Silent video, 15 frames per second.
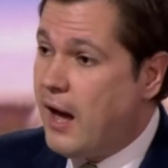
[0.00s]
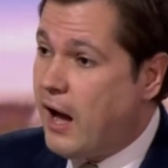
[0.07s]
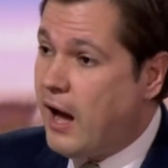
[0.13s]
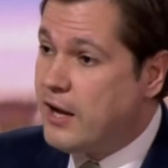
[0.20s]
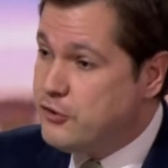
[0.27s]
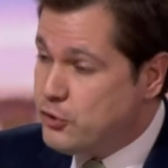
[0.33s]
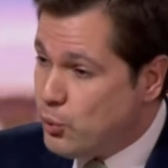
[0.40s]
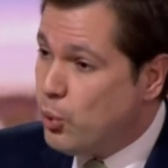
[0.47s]

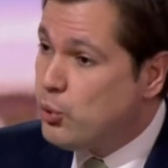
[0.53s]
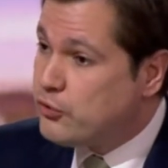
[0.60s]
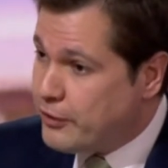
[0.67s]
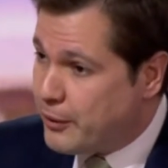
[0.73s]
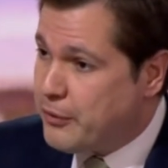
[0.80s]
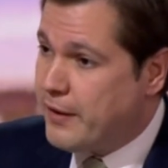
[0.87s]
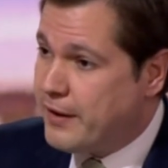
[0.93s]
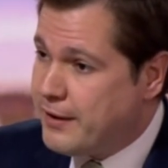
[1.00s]
I do also
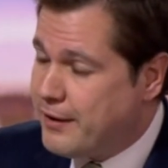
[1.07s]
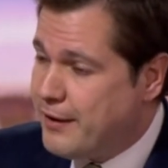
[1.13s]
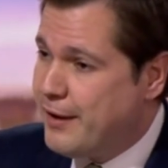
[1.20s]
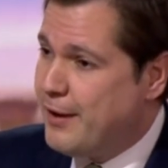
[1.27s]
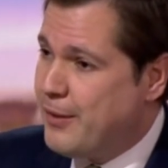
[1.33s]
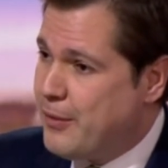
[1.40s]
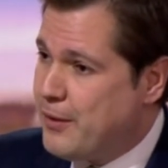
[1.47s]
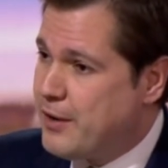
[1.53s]
think
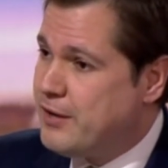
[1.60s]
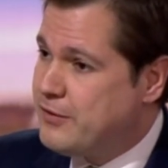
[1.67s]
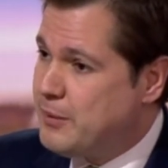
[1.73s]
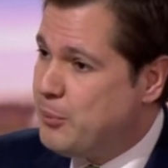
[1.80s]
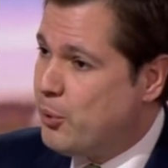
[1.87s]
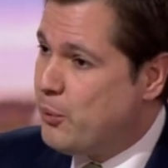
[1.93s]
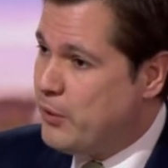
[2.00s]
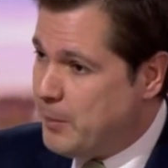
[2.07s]
that it's
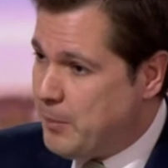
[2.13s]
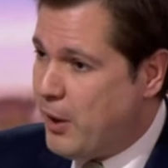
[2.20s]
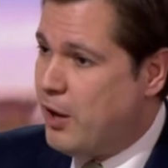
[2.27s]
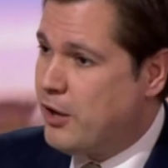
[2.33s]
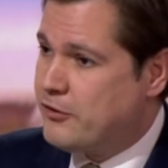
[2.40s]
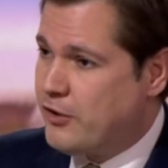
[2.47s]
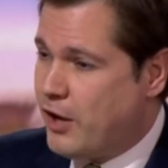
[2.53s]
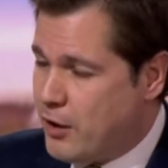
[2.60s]
important that
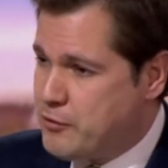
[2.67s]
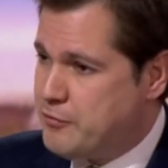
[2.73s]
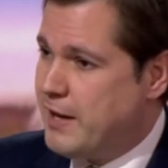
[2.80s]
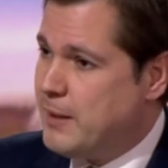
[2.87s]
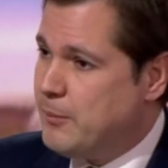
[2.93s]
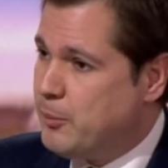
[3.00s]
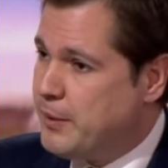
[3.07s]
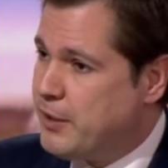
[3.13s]
parks are
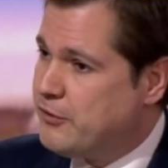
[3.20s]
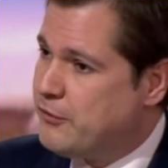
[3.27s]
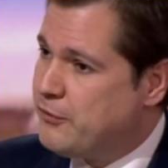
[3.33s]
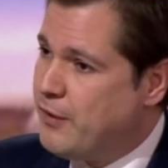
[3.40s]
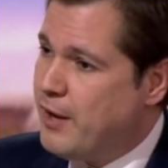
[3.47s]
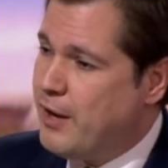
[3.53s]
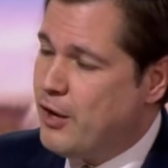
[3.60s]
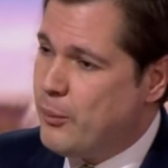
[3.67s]
available, because if
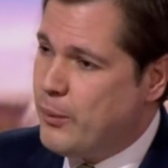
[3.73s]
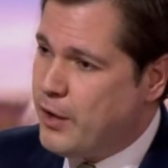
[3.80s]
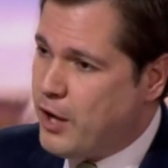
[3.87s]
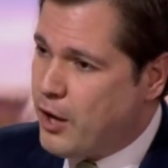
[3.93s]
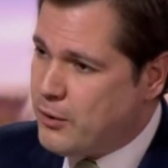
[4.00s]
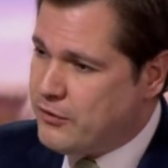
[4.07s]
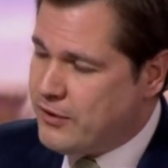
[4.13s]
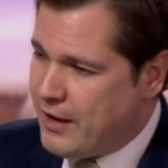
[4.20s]
we're
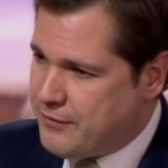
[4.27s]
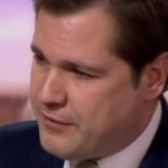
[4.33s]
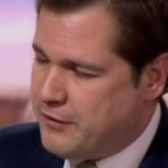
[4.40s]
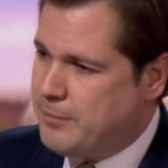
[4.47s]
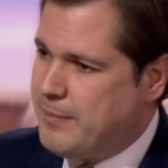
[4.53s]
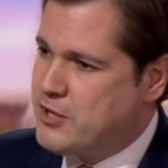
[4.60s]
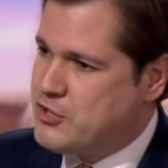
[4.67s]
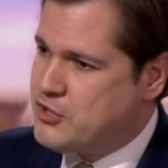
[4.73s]
going to have
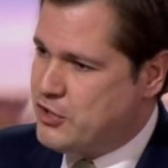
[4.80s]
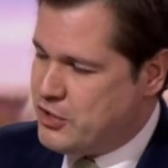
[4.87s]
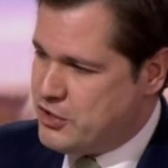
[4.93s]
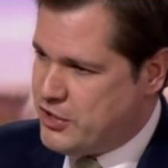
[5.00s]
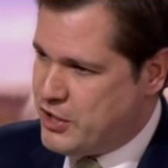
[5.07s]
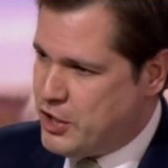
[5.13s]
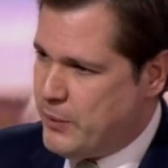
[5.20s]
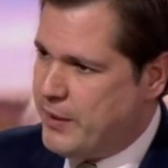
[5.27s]
these measures
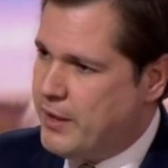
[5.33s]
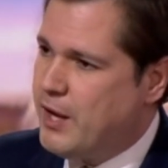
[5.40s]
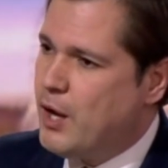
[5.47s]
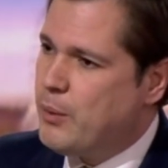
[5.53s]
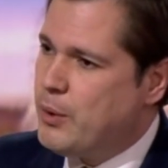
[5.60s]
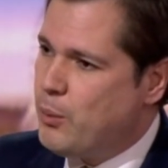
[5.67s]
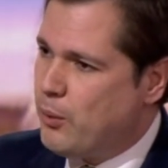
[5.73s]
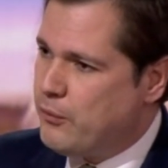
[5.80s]
continuing,
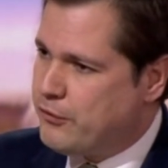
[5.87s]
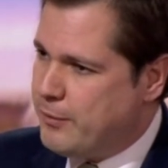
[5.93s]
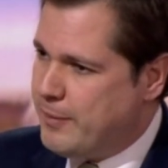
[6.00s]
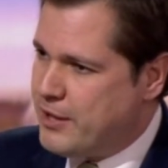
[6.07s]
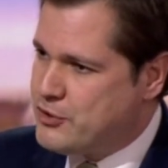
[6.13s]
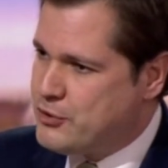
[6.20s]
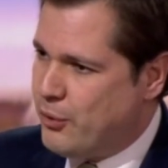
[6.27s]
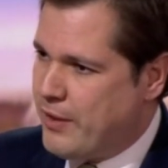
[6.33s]
we want to
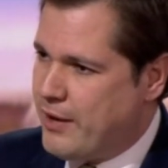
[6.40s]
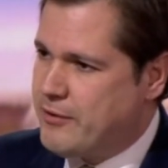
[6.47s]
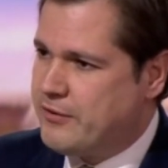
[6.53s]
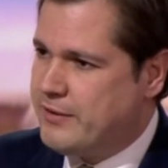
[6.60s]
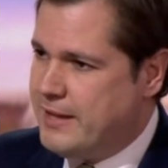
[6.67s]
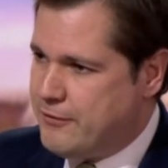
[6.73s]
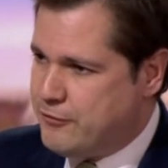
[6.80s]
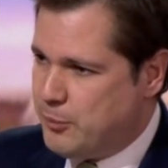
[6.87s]
make sure they're as
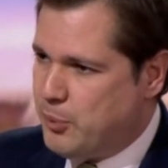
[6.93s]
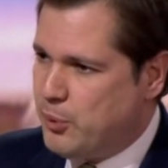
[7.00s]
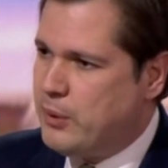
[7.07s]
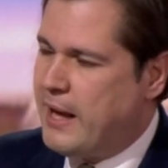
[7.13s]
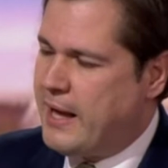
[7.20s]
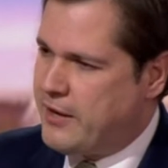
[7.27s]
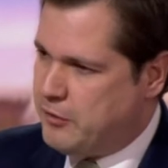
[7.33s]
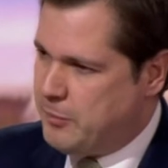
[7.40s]
livable
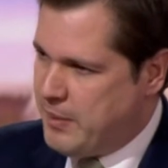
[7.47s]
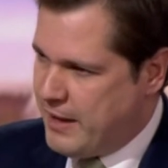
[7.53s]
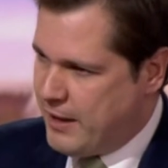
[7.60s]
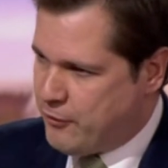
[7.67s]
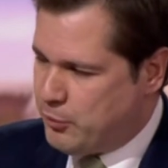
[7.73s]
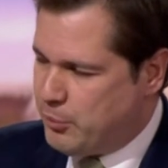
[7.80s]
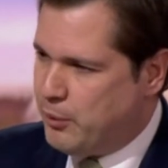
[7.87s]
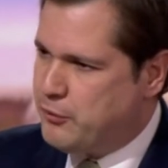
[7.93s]
and as
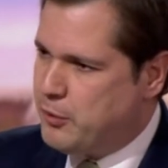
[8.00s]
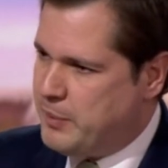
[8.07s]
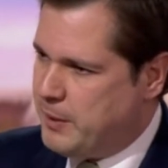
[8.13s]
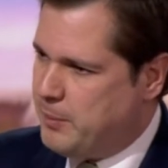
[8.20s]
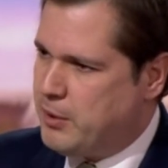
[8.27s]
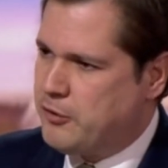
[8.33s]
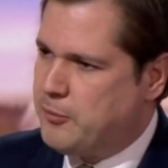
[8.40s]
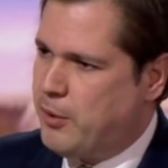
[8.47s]
bearable for
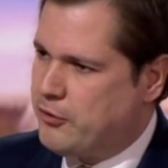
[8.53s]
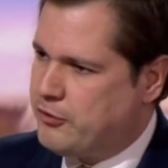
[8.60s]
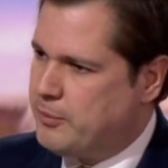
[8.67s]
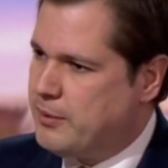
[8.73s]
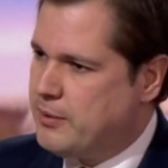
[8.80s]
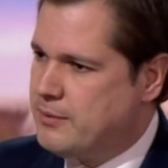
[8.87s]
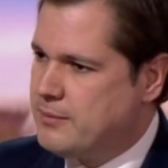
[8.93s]
people as possible.